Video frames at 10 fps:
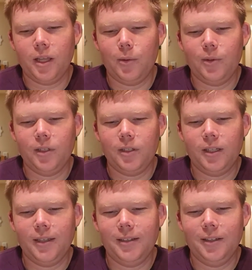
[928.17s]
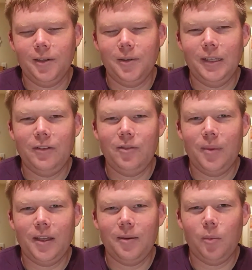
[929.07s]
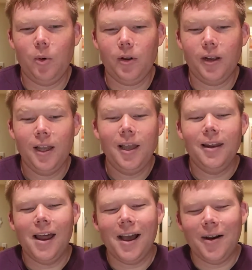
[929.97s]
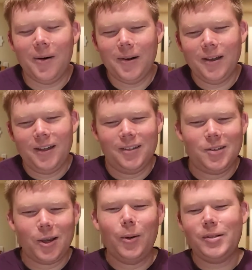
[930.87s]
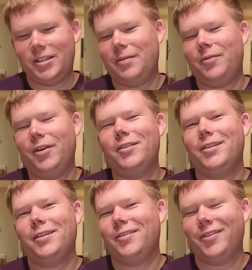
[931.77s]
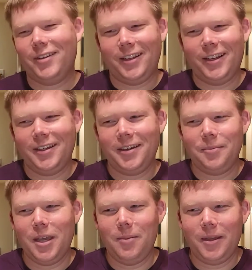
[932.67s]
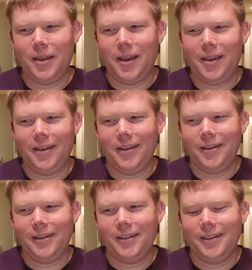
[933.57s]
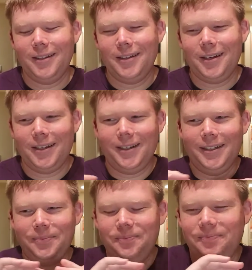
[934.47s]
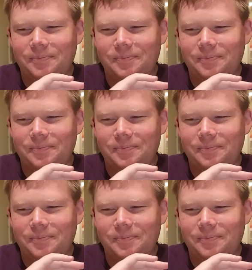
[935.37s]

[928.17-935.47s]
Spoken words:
that would look like, even make it more. Now, to go one step further for like maybe a, the